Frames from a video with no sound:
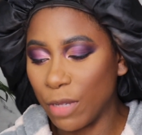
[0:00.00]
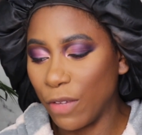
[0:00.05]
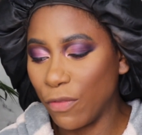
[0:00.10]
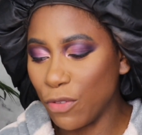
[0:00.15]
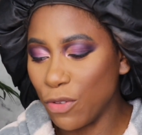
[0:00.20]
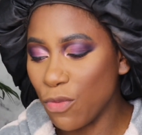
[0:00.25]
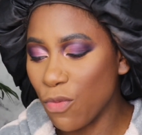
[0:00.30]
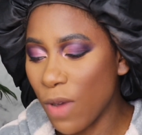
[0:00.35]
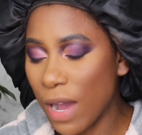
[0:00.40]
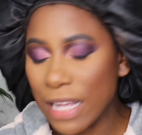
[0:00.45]

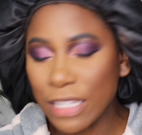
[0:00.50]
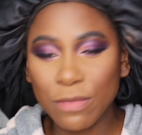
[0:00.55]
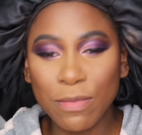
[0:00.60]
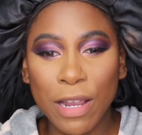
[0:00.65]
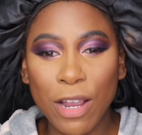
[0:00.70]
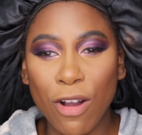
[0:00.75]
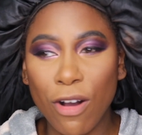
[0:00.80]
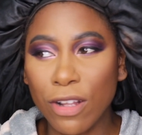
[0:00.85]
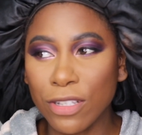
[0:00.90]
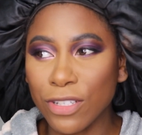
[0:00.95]
If you watched
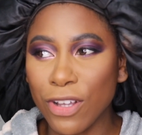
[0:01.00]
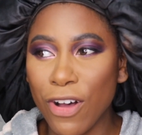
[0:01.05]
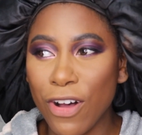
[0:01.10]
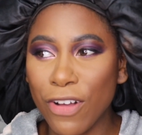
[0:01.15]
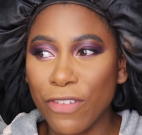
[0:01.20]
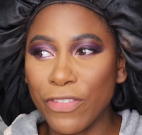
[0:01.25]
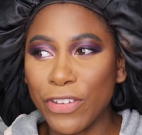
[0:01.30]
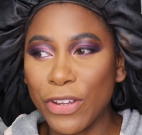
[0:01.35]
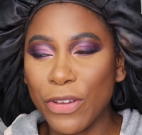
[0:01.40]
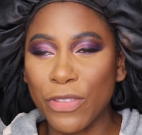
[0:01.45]
my Ulta
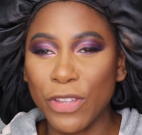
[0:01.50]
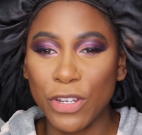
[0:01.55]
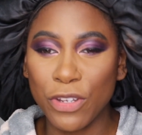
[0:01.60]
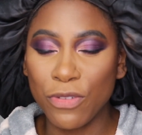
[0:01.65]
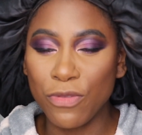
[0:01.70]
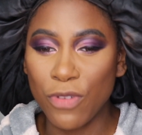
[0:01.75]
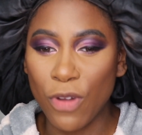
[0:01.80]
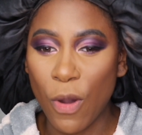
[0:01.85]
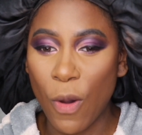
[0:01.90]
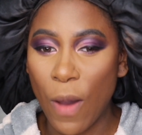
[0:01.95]
haul video, then
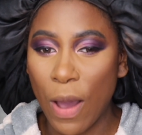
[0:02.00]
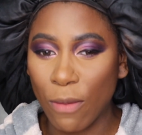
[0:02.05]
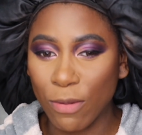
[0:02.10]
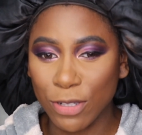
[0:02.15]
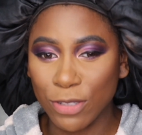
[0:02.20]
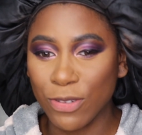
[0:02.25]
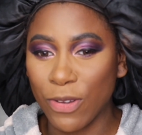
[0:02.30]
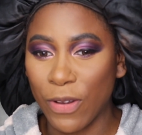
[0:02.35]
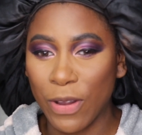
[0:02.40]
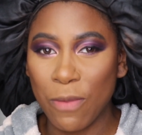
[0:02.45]
you know I
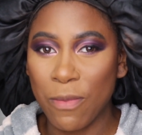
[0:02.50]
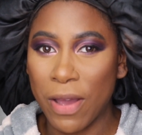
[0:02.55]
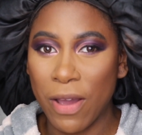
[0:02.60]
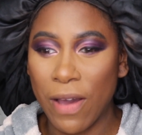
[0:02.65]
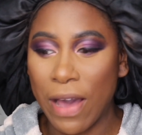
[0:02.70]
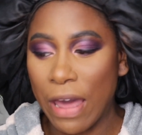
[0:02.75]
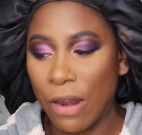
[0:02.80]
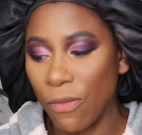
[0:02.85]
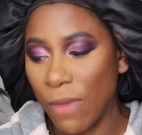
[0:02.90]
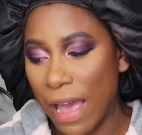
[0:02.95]
was talking about
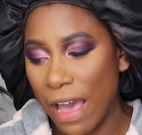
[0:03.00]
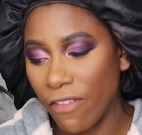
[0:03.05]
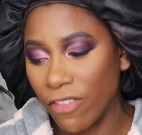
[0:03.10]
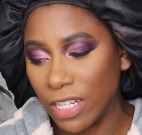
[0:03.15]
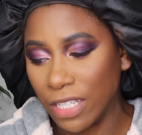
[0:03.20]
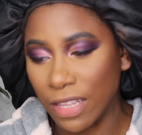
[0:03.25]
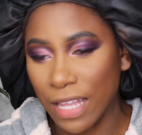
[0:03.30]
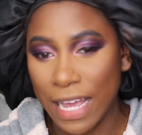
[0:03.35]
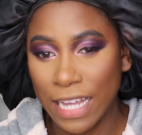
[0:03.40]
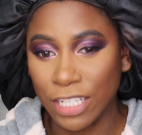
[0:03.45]
how I don't have
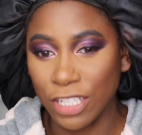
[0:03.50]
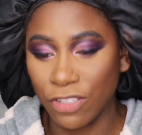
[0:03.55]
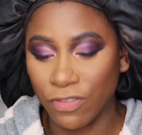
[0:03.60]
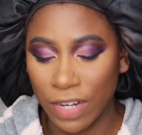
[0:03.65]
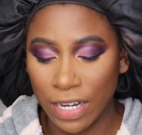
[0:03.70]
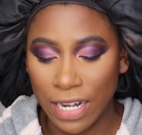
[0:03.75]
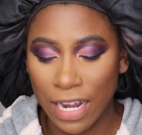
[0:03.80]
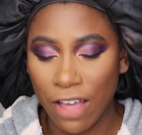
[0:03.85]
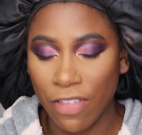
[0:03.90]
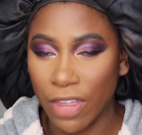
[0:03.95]
any lashes
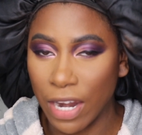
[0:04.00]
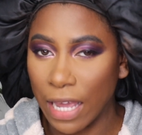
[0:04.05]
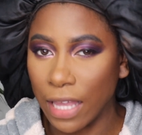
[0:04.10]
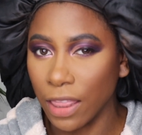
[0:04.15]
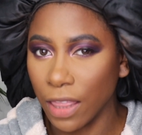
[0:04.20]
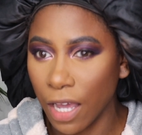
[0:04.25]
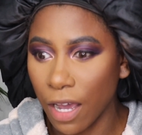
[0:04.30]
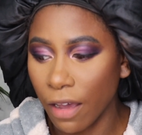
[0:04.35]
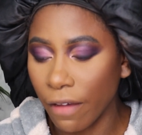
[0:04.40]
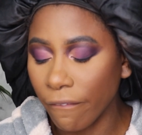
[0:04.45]
right now that I
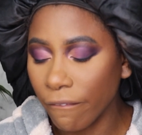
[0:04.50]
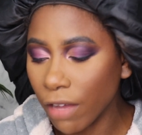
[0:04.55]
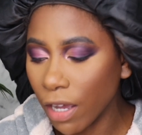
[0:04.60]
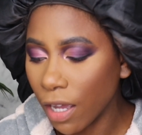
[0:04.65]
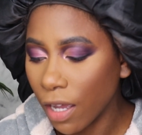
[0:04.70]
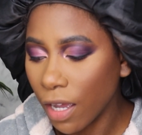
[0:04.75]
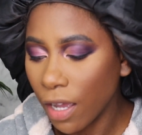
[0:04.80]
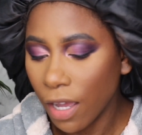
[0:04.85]
love.